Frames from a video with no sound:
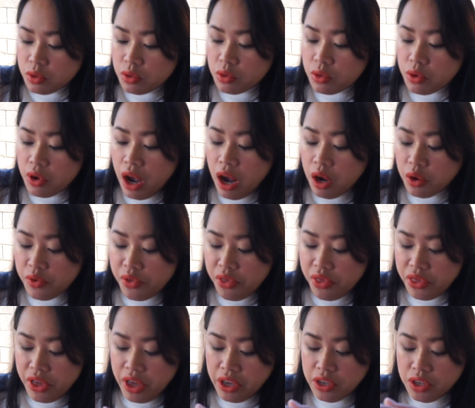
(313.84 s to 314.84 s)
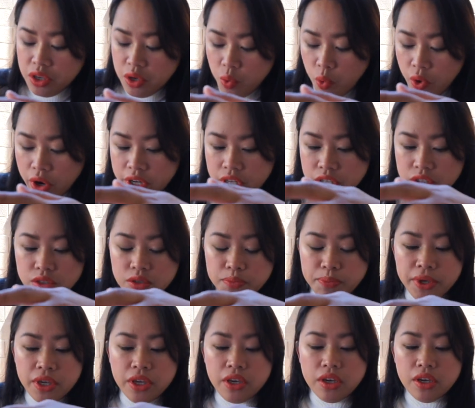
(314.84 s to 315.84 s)
or how thick you want it to
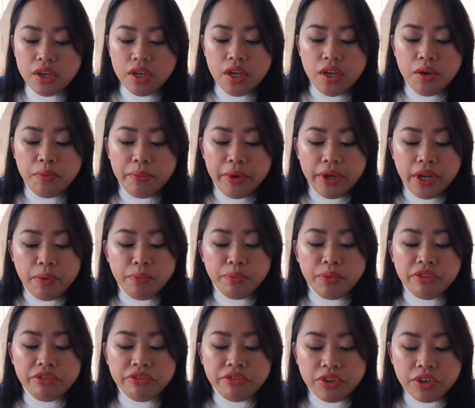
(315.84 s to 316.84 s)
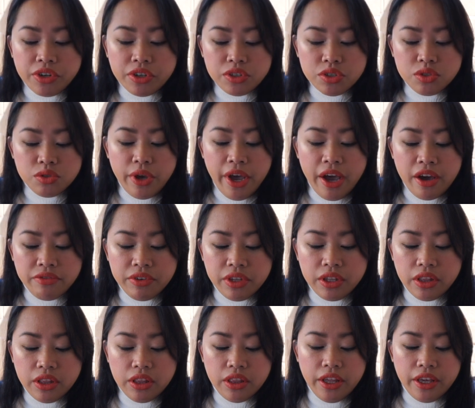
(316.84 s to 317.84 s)
be, but I prefer to have it
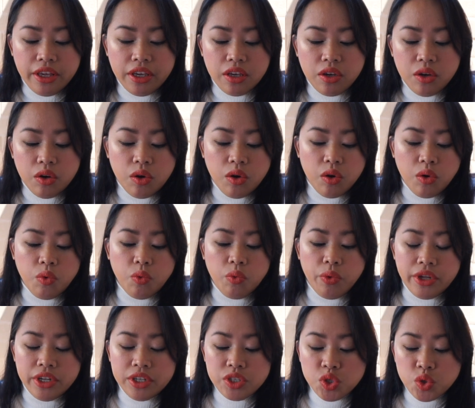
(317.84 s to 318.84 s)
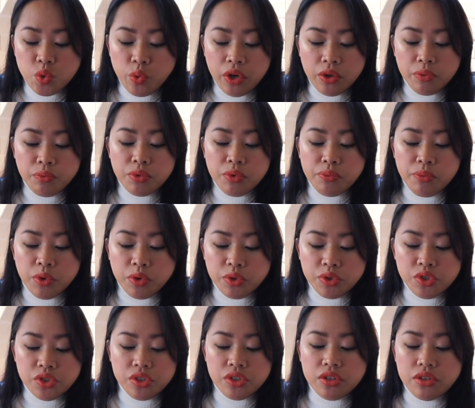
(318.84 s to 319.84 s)
like 1:1
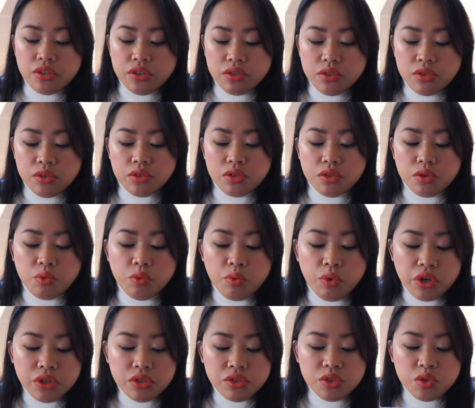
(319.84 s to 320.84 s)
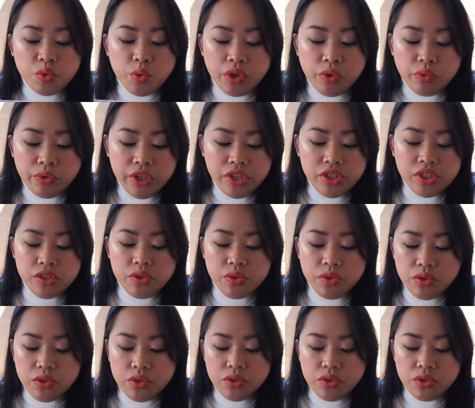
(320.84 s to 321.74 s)
proportion or 1:1 ratio.